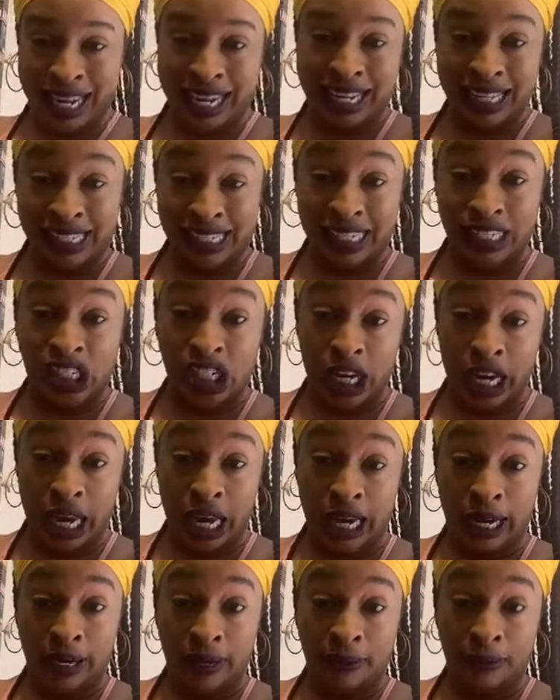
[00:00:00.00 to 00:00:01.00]
niggas to
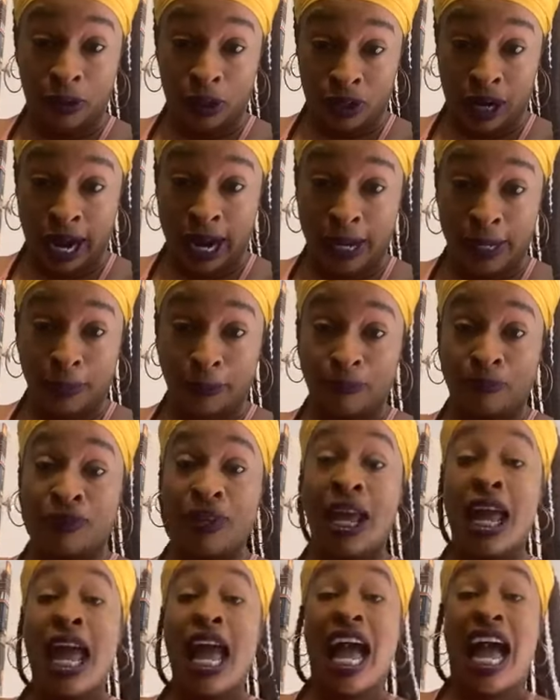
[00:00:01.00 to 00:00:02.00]
jail, right?
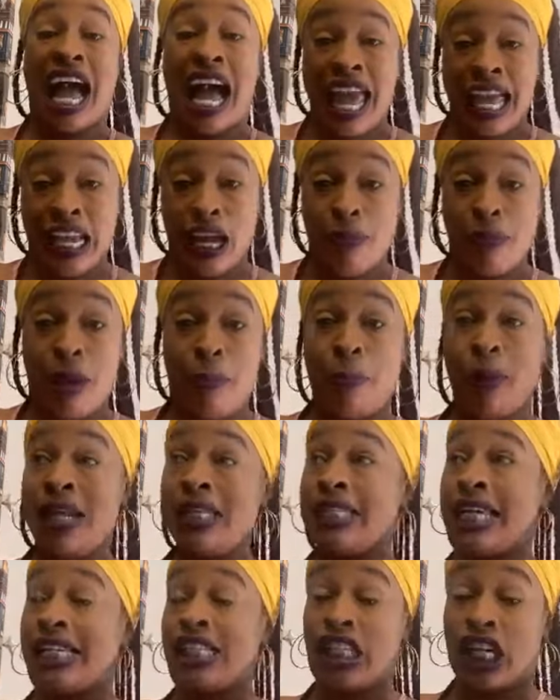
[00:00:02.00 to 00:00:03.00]
I come in the
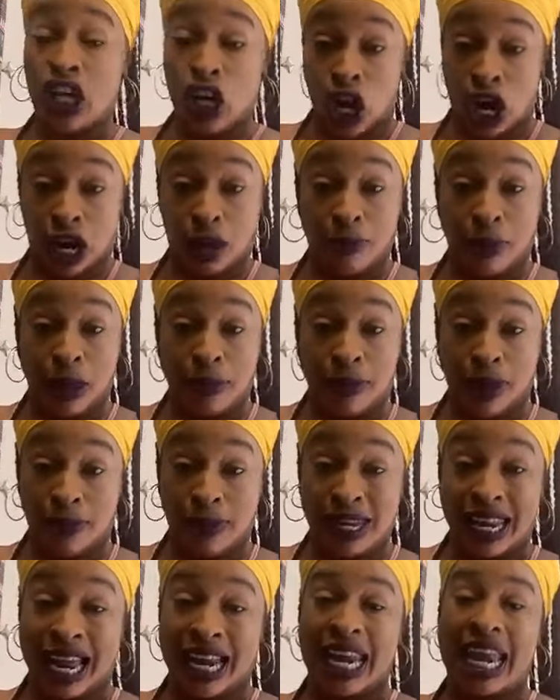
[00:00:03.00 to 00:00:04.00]
police station and lock up my
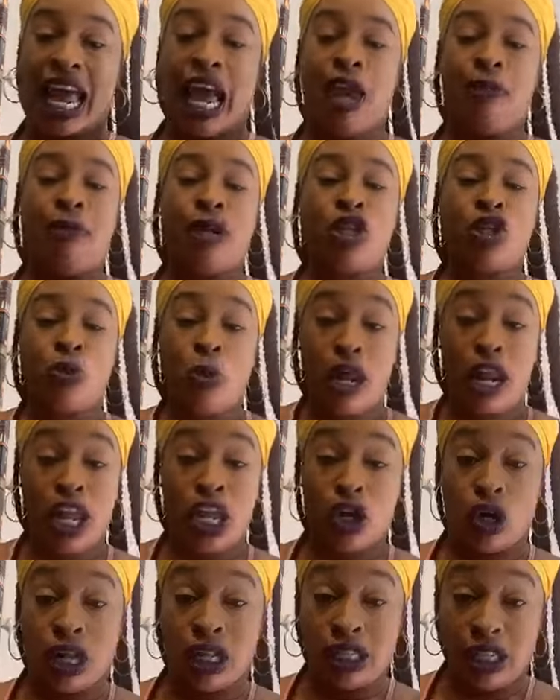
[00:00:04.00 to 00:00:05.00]
baby daddy. I meet
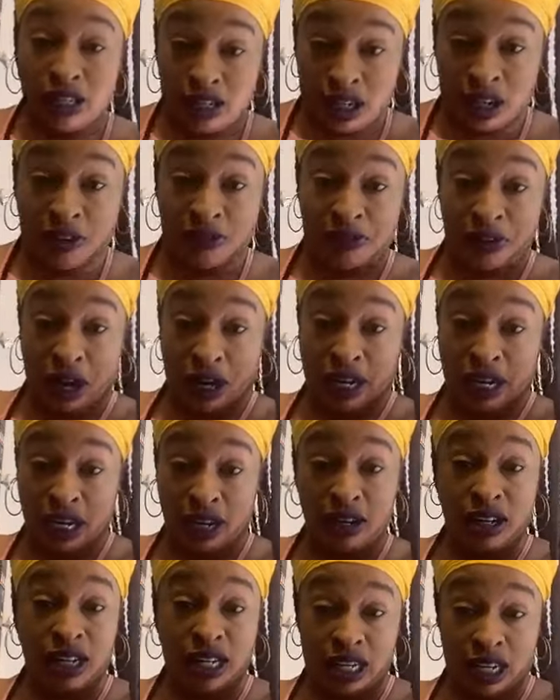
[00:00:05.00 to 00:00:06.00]
20 y'all to the
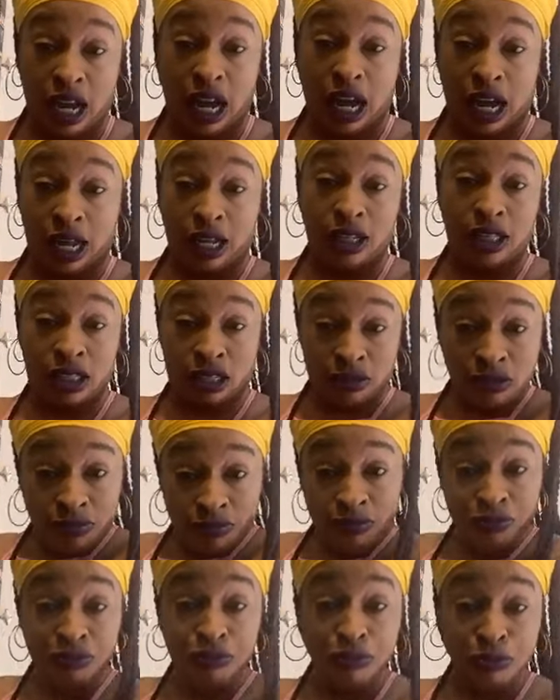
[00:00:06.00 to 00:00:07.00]
fucking uh,
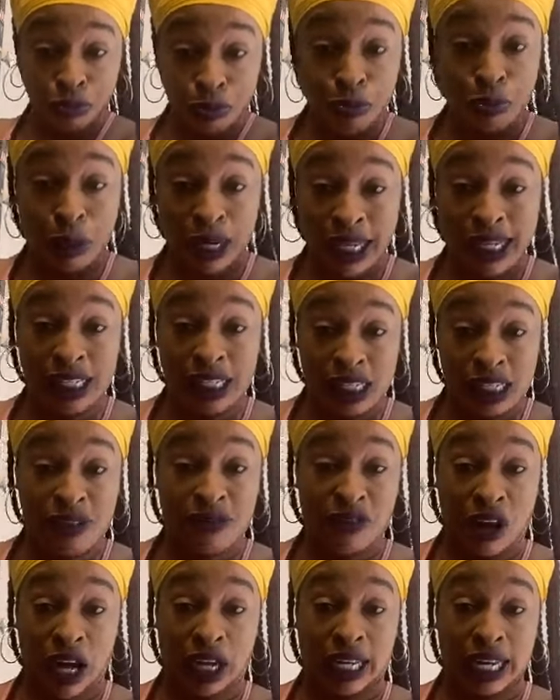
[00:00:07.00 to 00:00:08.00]
police
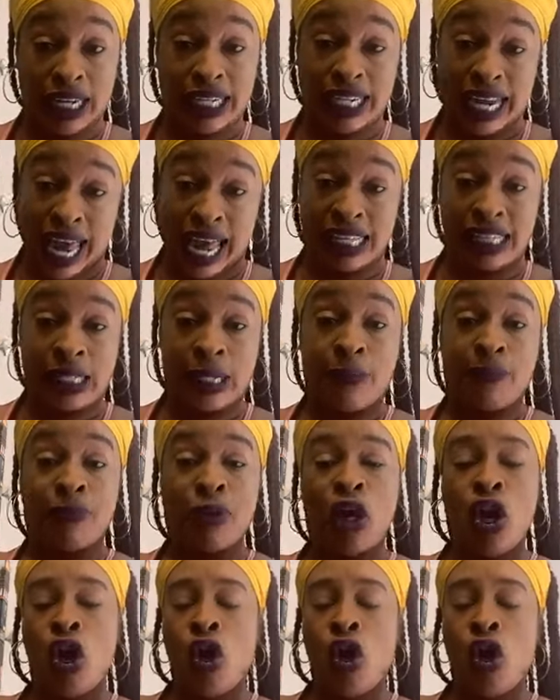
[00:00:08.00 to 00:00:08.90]
fucking desk